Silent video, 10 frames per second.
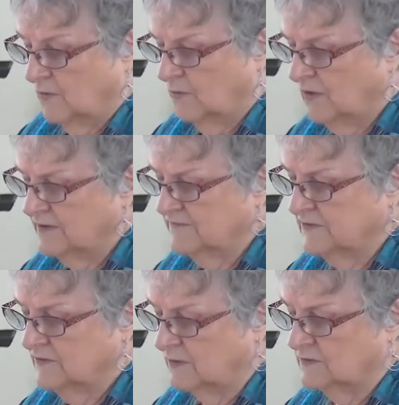One of
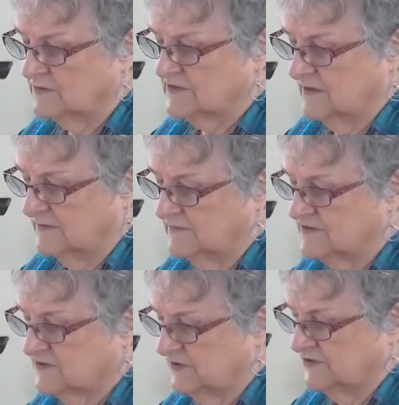the goals of the
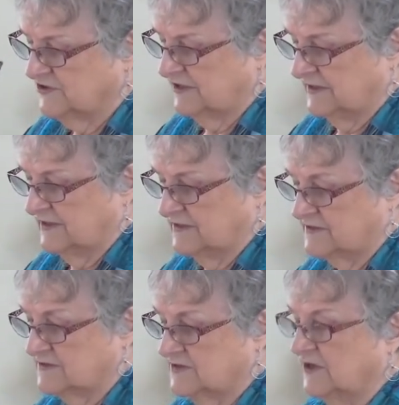searching
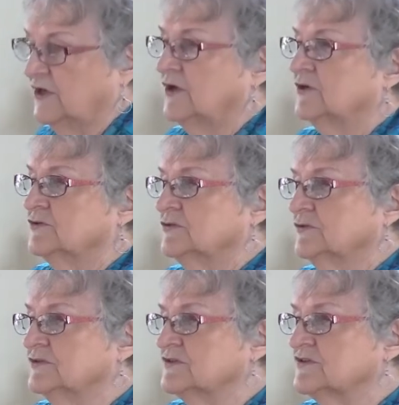is
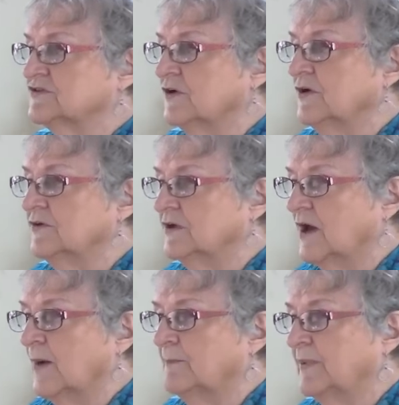to
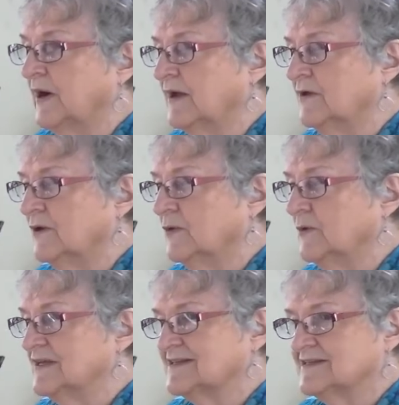discern a
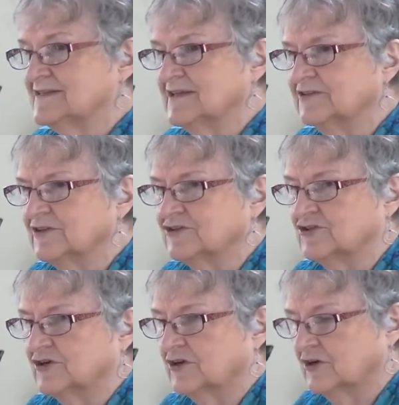
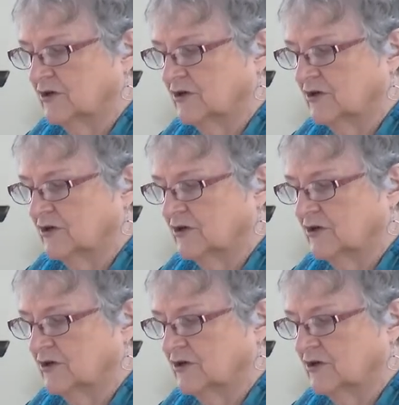biosignature.